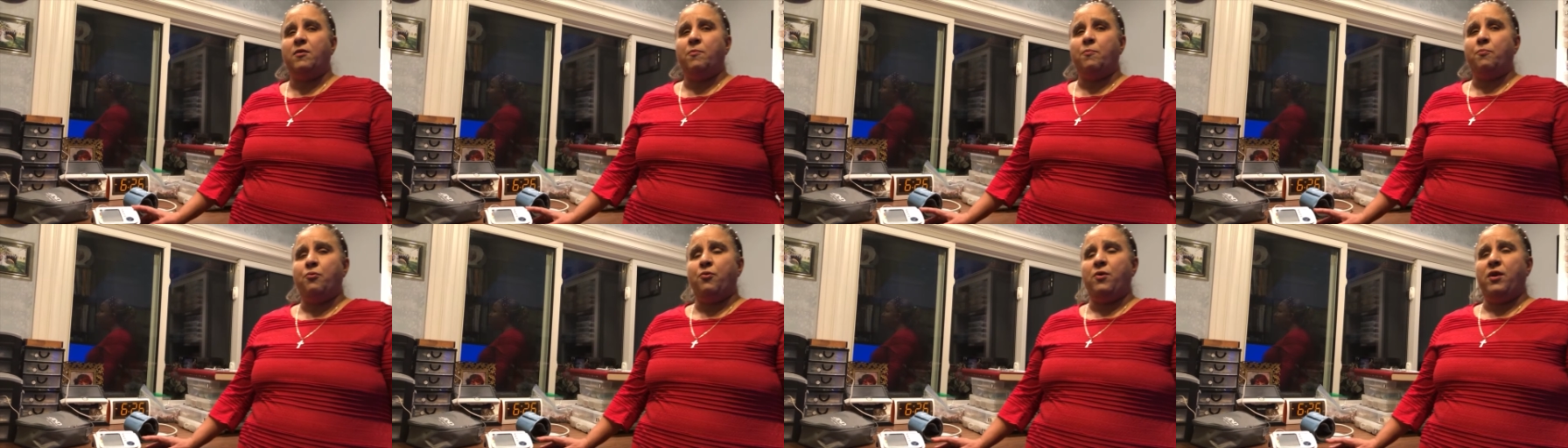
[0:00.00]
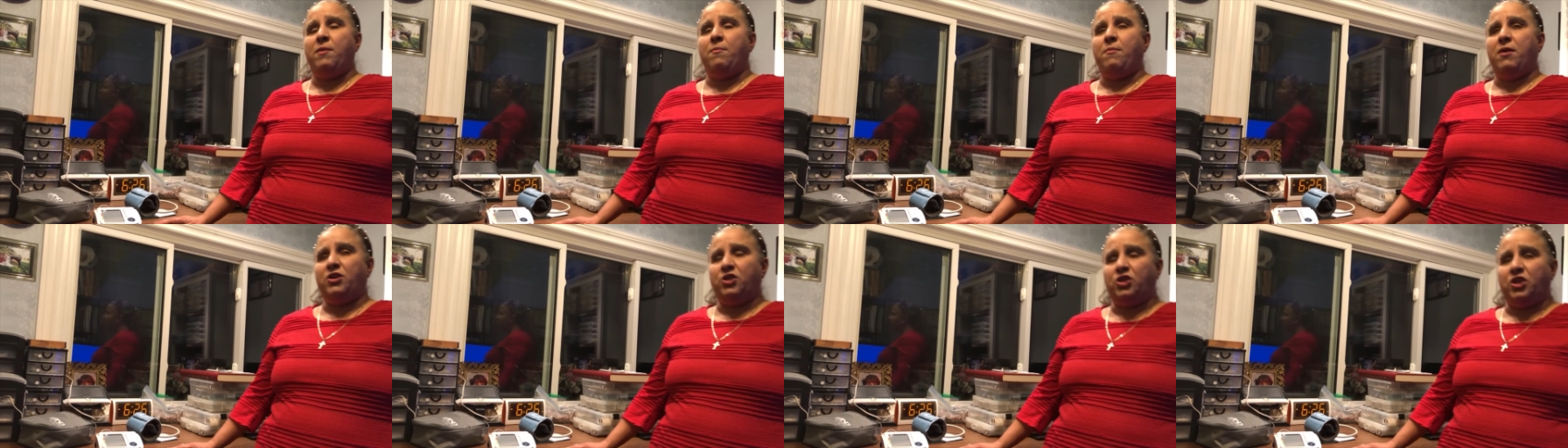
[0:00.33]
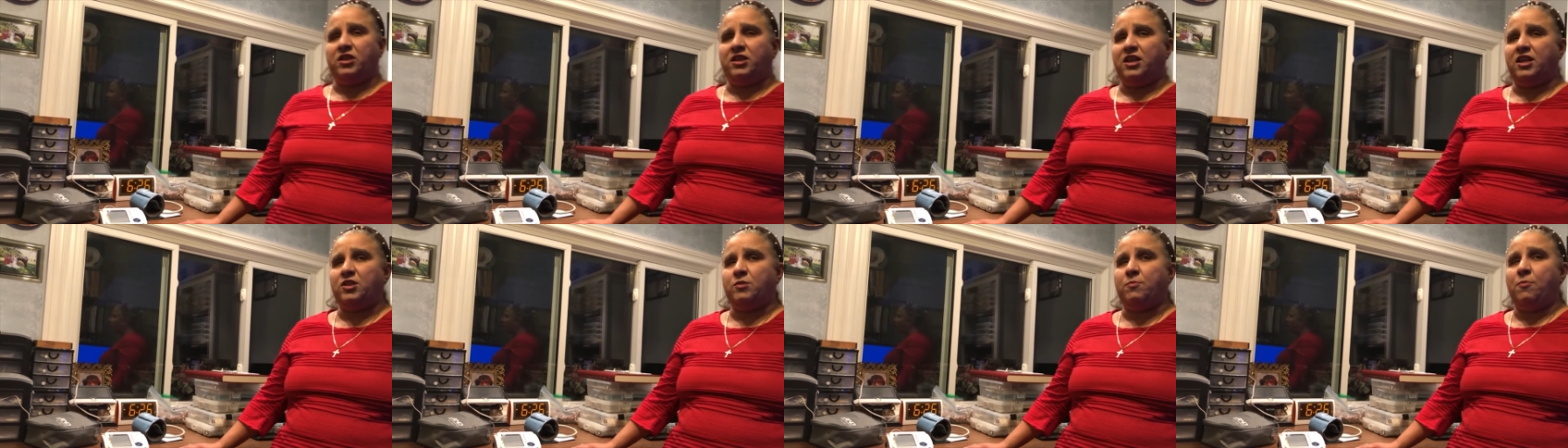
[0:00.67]
pretty much
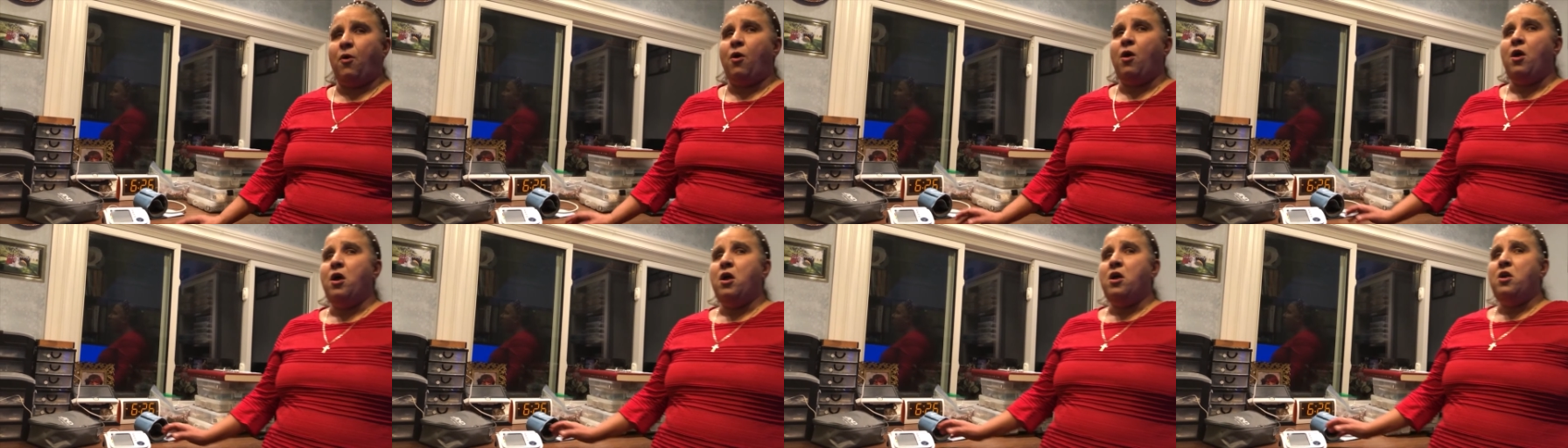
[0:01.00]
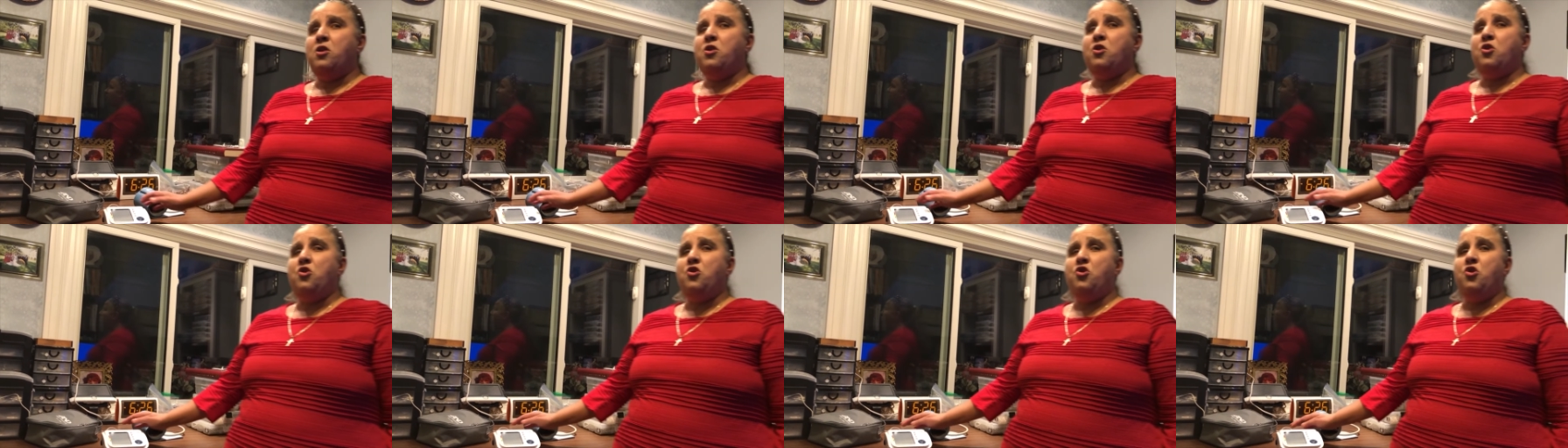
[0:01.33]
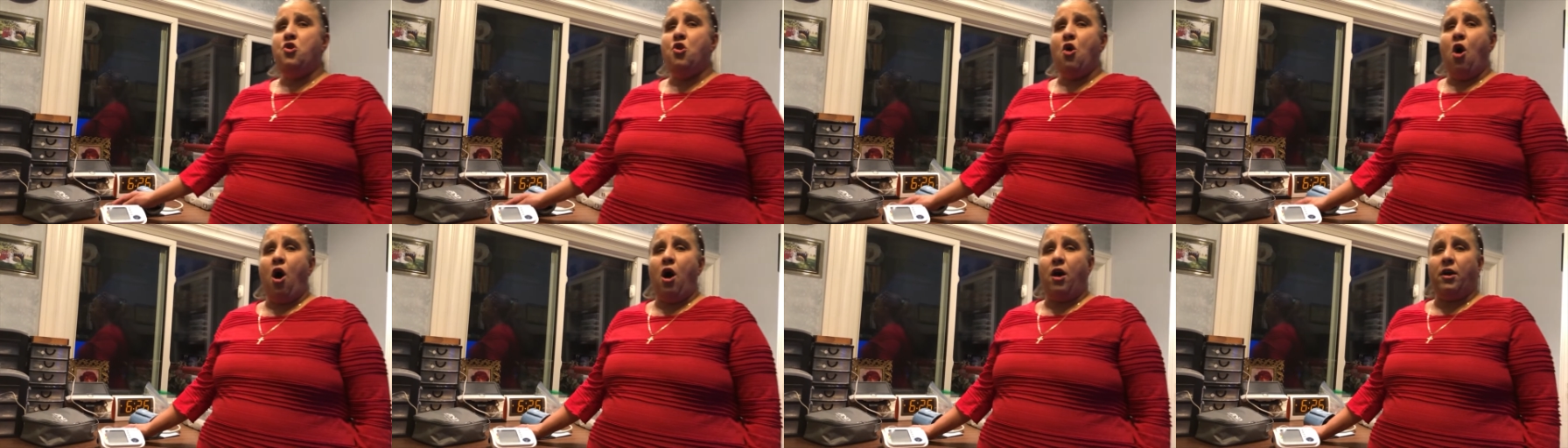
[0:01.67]
accessible.
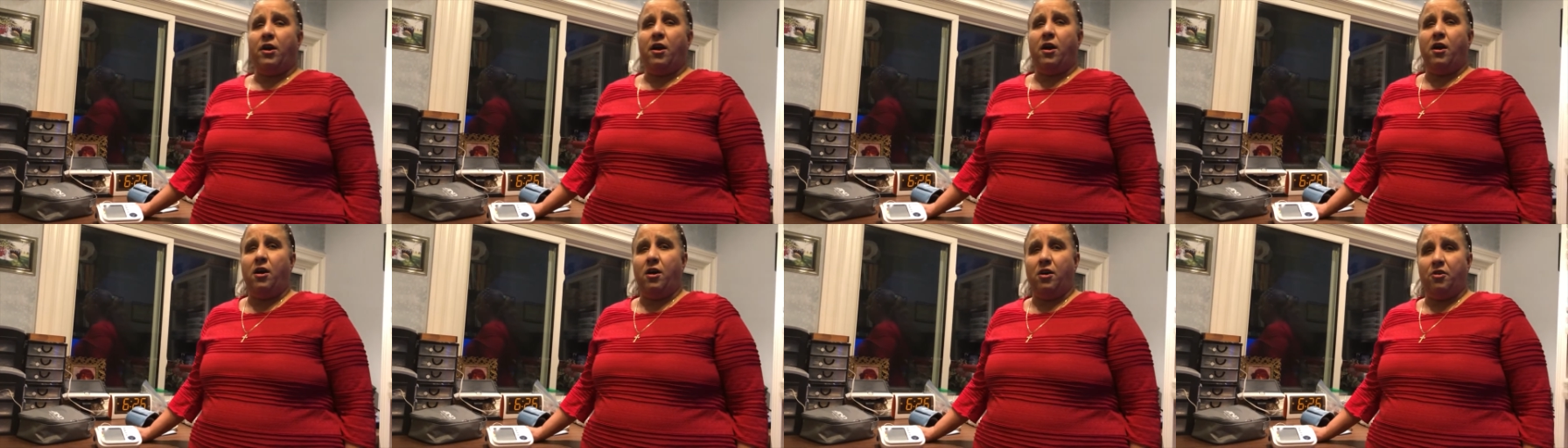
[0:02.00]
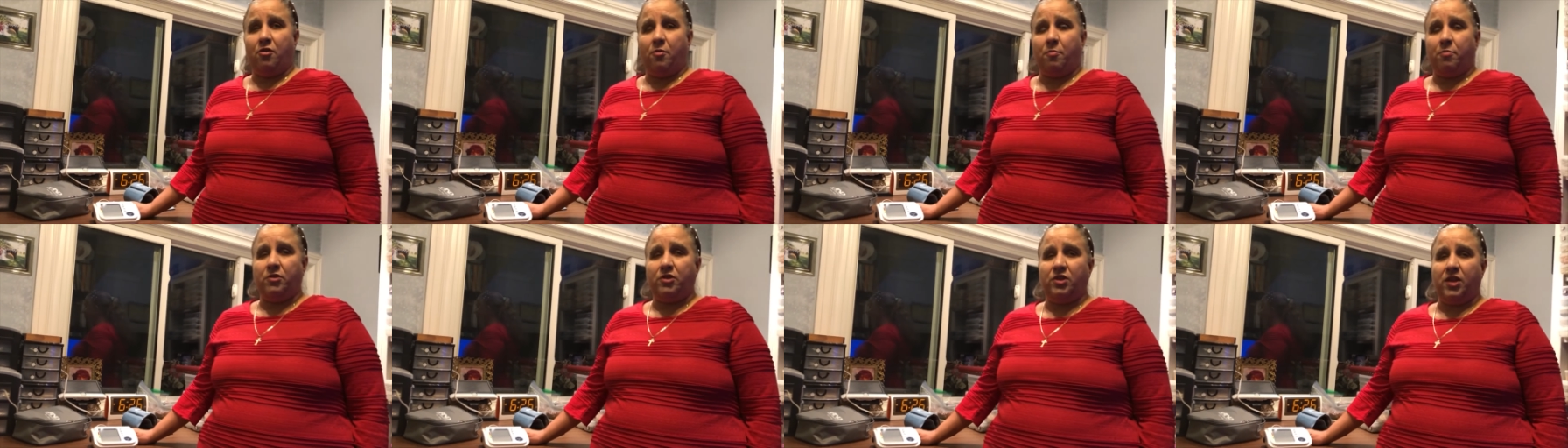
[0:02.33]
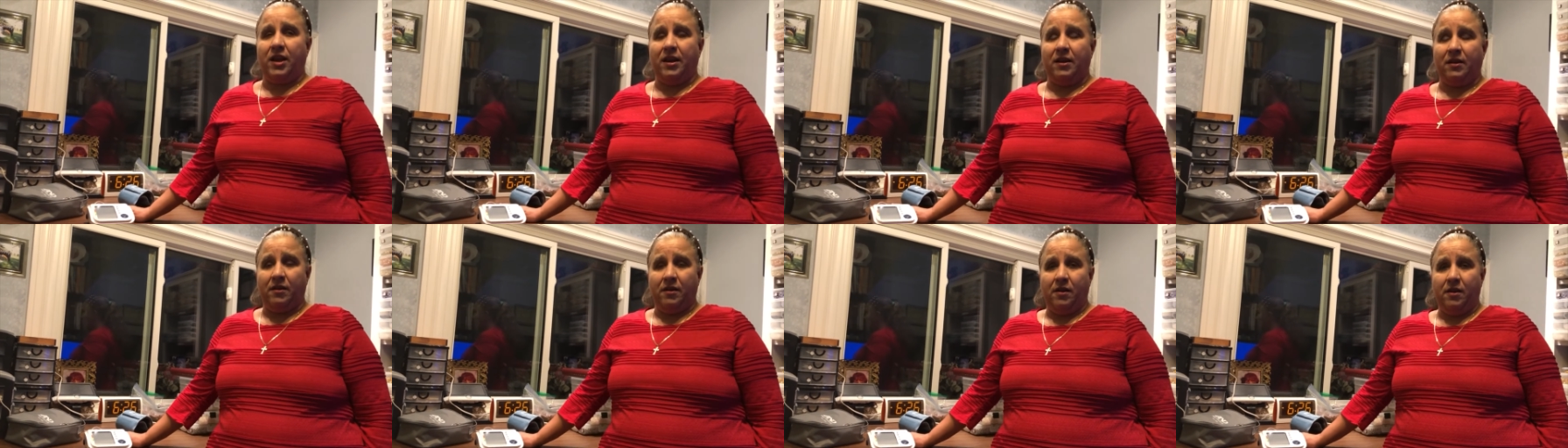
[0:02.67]
Not 100%.